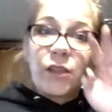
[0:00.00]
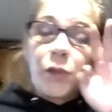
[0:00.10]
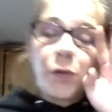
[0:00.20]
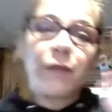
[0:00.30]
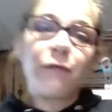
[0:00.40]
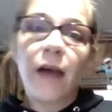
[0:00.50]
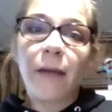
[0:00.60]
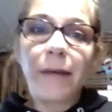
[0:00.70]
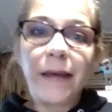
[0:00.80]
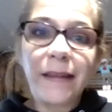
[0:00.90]
you can
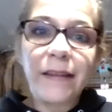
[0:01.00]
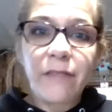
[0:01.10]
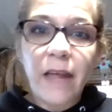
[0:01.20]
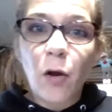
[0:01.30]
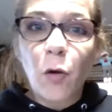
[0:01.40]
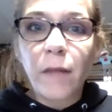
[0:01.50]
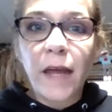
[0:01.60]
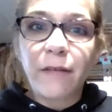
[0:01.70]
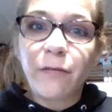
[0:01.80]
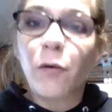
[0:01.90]
find me at Live That Home
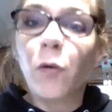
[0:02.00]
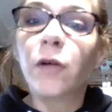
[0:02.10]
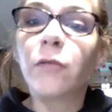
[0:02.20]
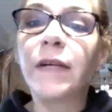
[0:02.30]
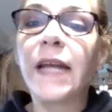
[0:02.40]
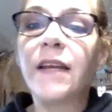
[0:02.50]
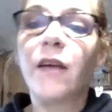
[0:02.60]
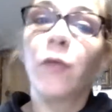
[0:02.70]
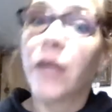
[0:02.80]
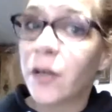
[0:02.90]
Life or Renee
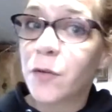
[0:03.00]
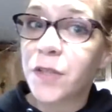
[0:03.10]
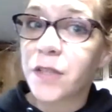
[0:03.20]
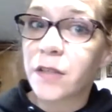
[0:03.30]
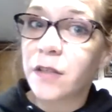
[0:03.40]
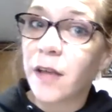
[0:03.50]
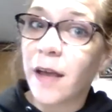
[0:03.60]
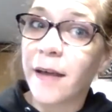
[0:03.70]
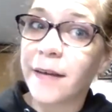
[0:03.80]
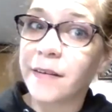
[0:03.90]
Del Rios,
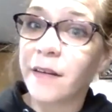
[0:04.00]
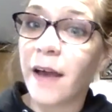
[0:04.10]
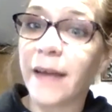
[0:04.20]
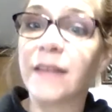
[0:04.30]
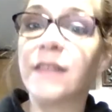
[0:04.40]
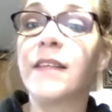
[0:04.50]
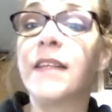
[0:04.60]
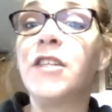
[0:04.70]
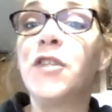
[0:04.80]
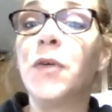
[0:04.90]
and I can send
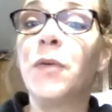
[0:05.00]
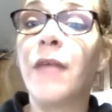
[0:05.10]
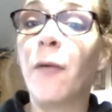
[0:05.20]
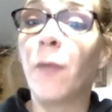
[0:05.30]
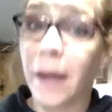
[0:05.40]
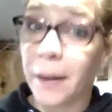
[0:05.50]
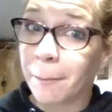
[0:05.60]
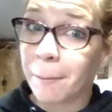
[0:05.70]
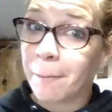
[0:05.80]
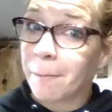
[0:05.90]
it to you that way.
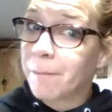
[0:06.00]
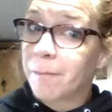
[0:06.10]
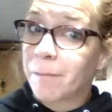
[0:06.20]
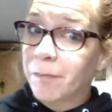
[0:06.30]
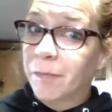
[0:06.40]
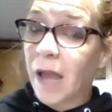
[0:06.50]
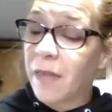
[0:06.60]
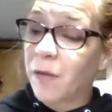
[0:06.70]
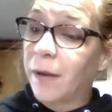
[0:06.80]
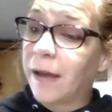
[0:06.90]

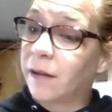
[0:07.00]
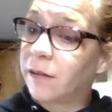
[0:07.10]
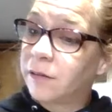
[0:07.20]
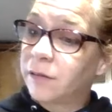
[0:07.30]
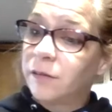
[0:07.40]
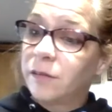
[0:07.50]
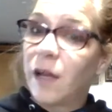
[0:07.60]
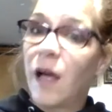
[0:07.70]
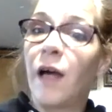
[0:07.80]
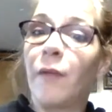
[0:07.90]
Either way.
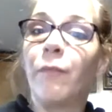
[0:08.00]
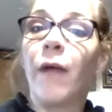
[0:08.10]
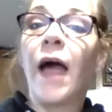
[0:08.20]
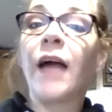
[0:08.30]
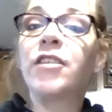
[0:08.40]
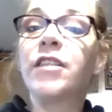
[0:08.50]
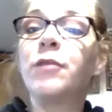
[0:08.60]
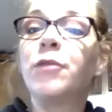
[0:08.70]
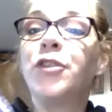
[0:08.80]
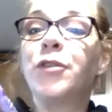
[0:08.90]
Actually,
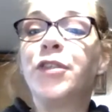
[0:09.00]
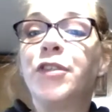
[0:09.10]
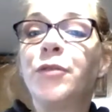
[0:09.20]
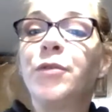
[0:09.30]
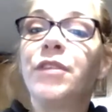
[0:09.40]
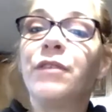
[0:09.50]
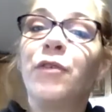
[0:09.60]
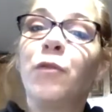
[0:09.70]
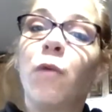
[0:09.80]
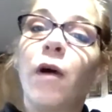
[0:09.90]
what you could do is if
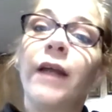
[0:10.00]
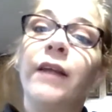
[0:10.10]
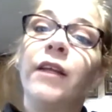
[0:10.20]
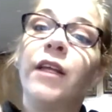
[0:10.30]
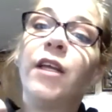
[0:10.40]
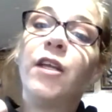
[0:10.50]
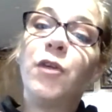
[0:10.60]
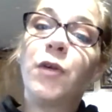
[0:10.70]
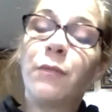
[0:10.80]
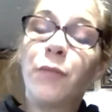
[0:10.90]
you want,
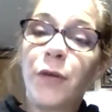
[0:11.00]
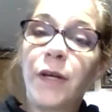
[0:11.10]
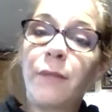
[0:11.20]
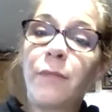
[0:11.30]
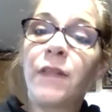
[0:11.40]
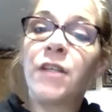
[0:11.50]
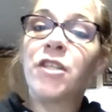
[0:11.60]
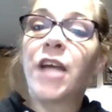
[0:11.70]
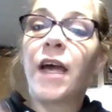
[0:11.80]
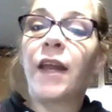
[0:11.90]
you can put it up in the
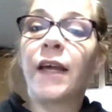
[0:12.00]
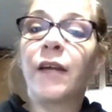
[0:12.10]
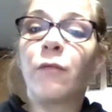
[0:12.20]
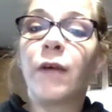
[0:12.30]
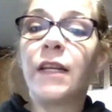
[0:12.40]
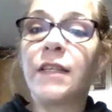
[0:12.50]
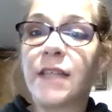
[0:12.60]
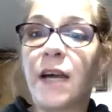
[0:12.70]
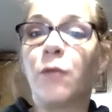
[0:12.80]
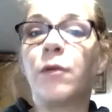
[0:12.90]
chat. I can write it
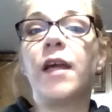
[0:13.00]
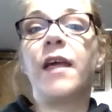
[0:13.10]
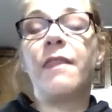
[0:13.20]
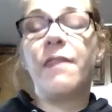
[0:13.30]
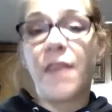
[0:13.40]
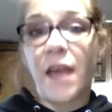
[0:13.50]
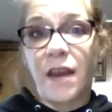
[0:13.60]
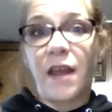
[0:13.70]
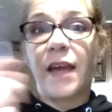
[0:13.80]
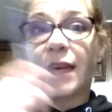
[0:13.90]
down and
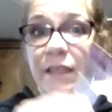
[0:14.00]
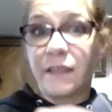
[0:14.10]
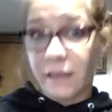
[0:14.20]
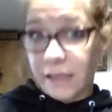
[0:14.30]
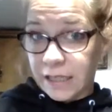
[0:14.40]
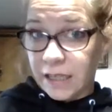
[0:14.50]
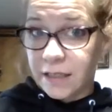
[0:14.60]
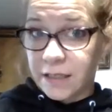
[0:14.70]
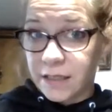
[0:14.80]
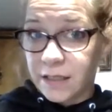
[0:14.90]
then I can delete
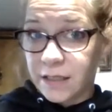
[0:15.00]
it.